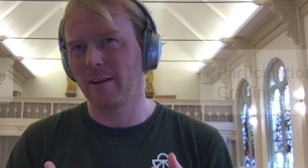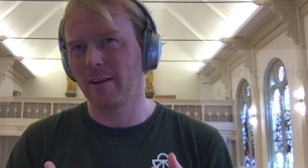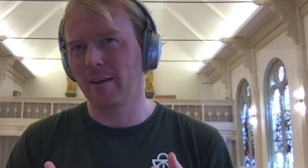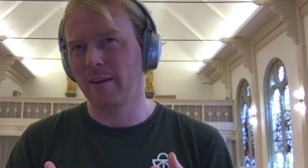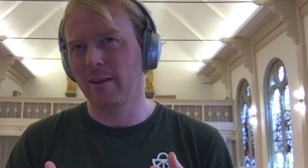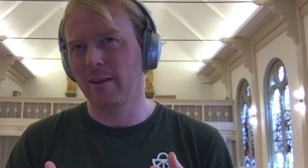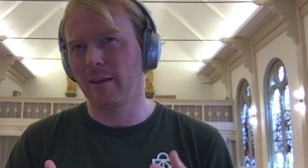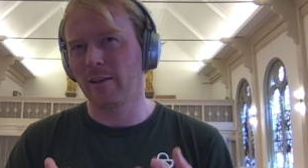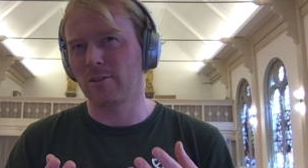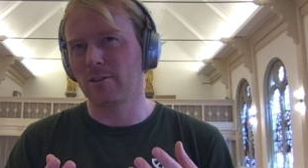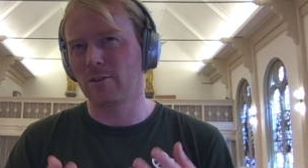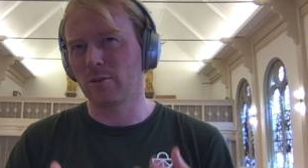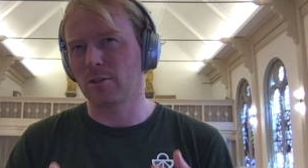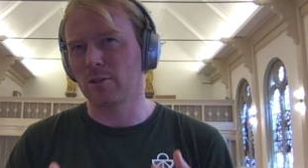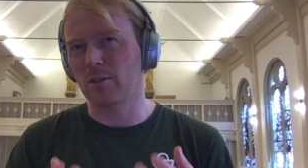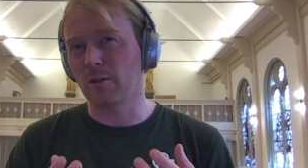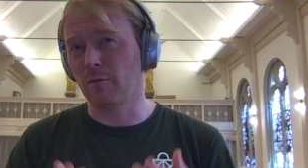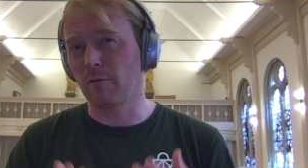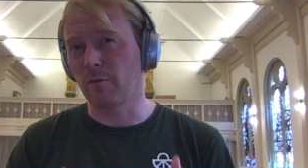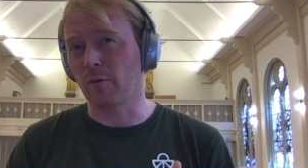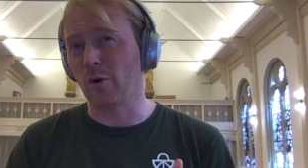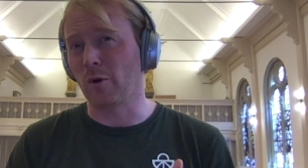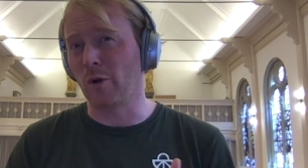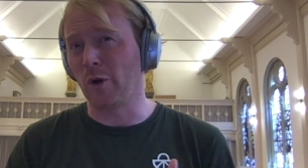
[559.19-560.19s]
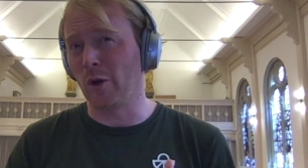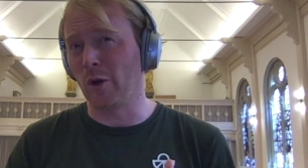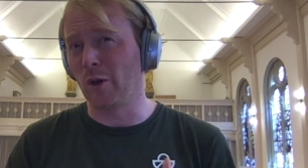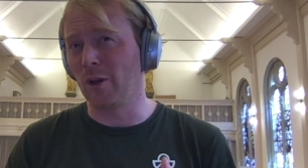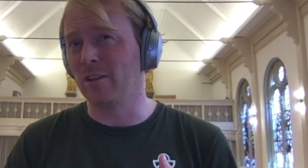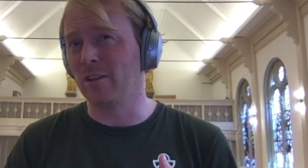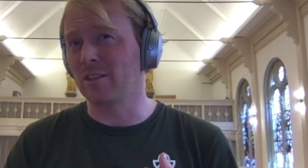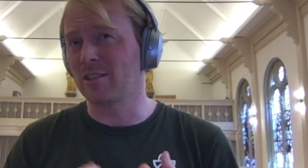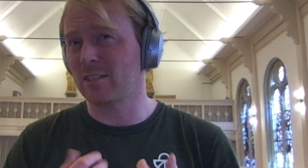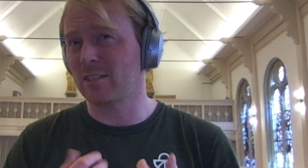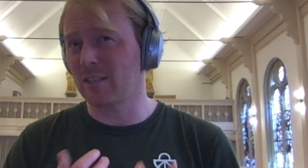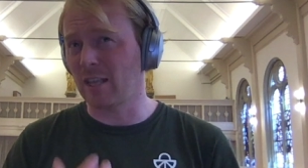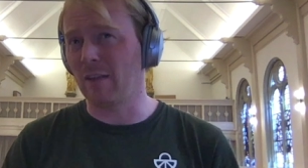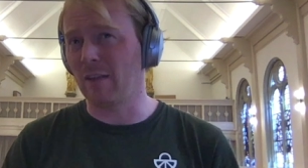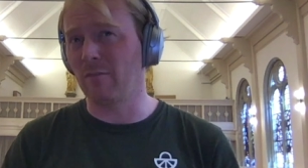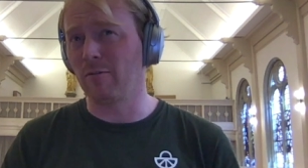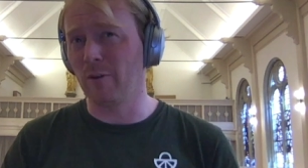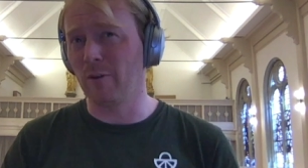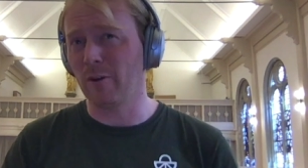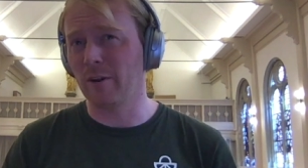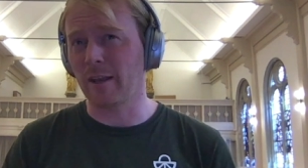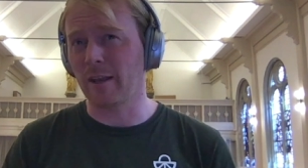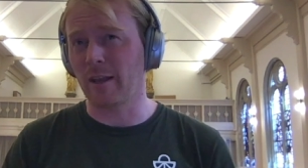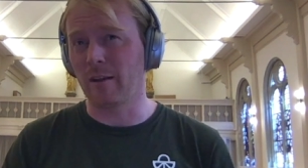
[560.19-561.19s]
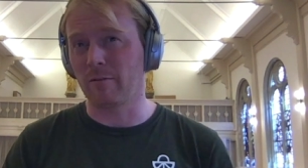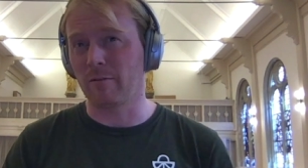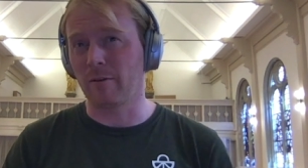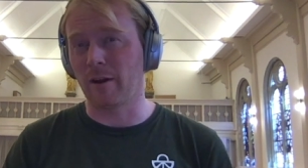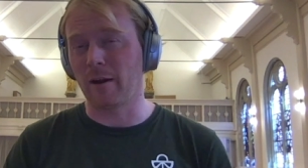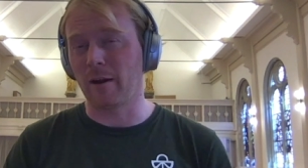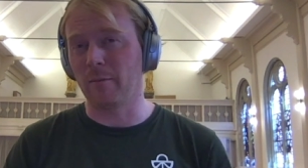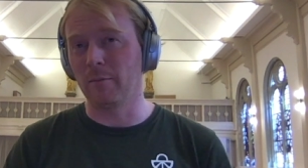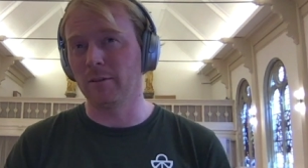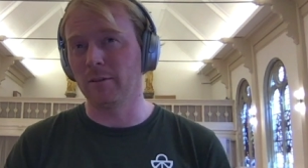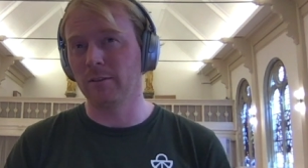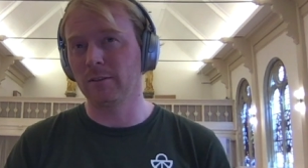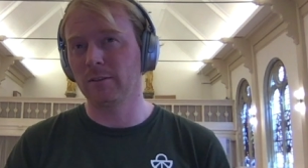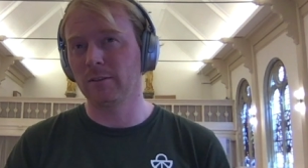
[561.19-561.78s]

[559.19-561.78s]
is searching for a safe learning environment.